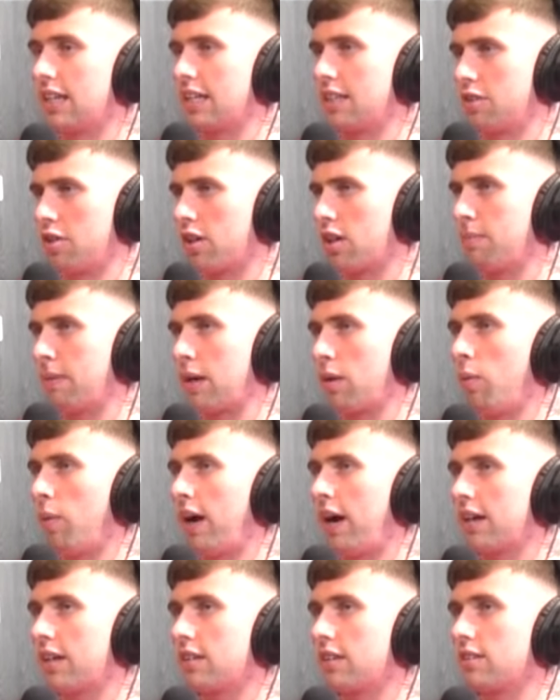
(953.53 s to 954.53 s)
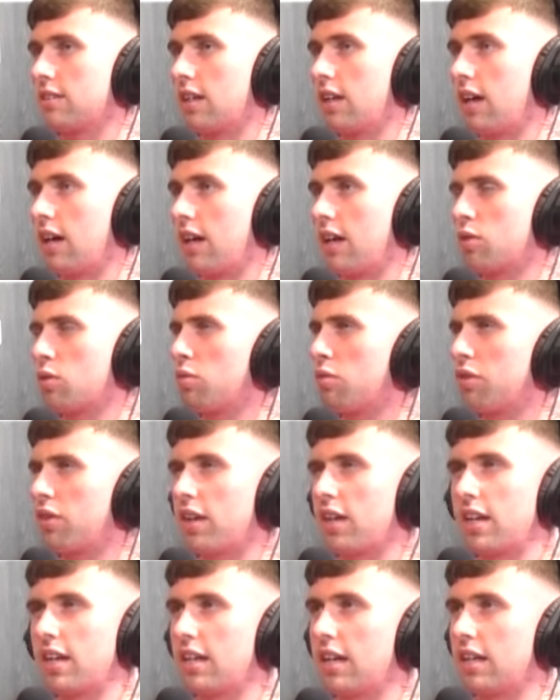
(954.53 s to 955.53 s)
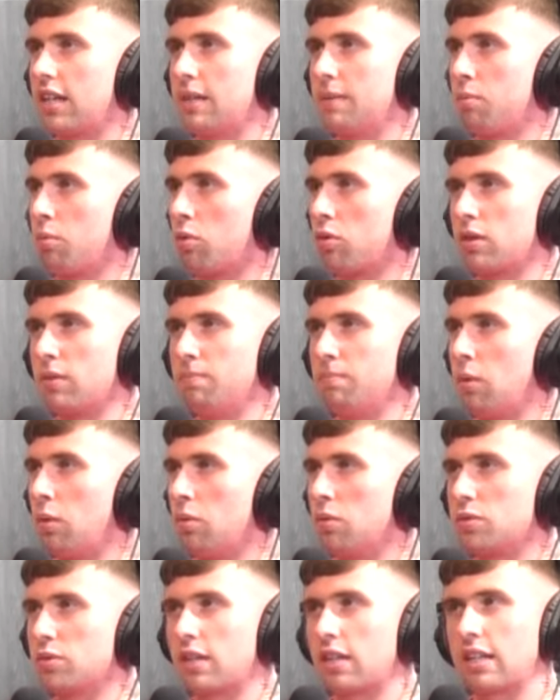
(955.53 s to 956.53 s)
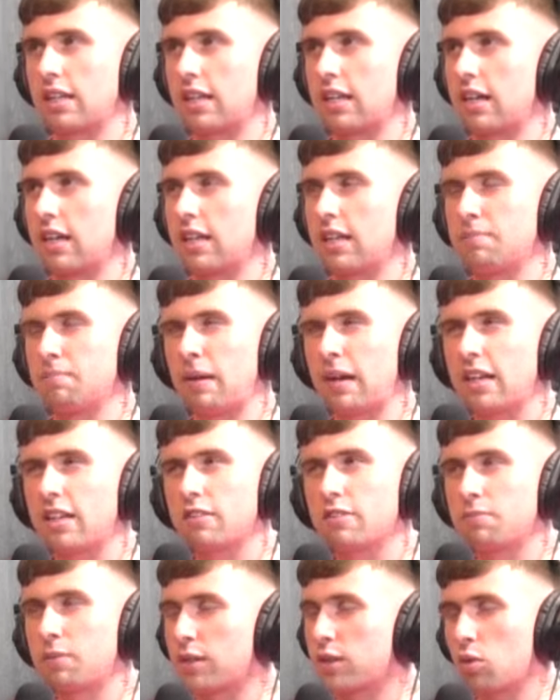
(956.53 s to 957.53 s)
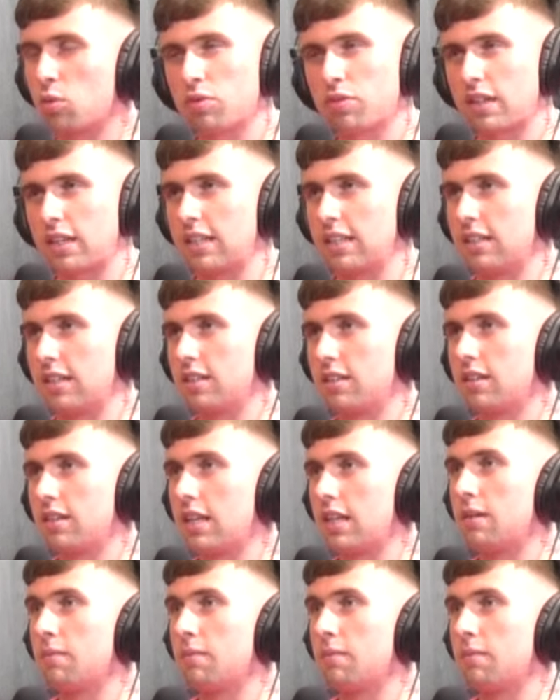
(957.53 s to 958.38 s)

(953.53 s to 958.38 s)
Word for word: it took a big whack, and I don't think he had any broken bones or anything like that. He might have, but I don't think he did.